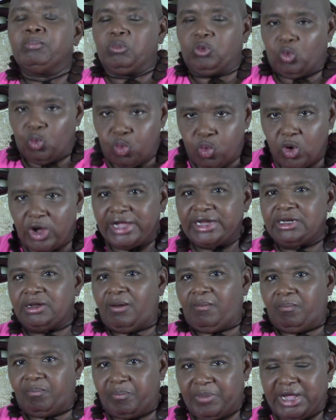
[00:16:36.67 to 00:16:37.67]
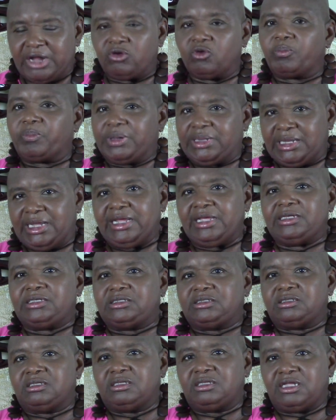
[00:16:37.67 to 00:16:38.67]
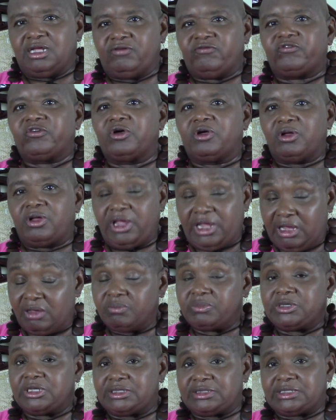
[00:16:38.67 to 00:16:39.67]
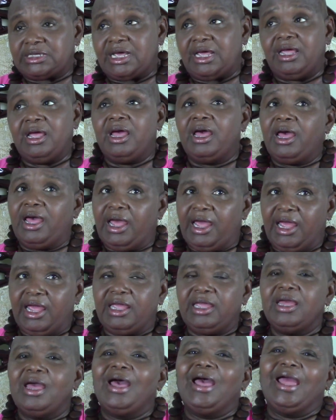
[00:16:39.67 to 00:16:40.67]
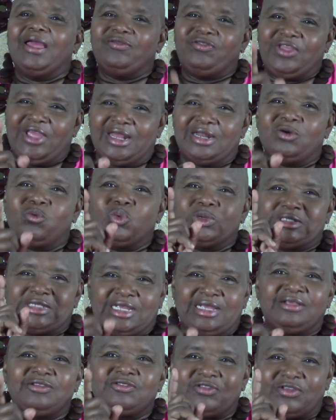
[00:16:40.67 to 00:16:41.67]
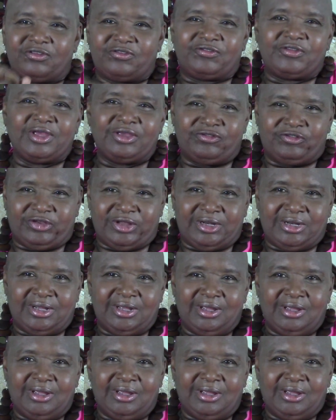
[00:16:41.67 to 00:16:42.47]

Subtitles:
what better place than for him to say, hey, and then it was his decision.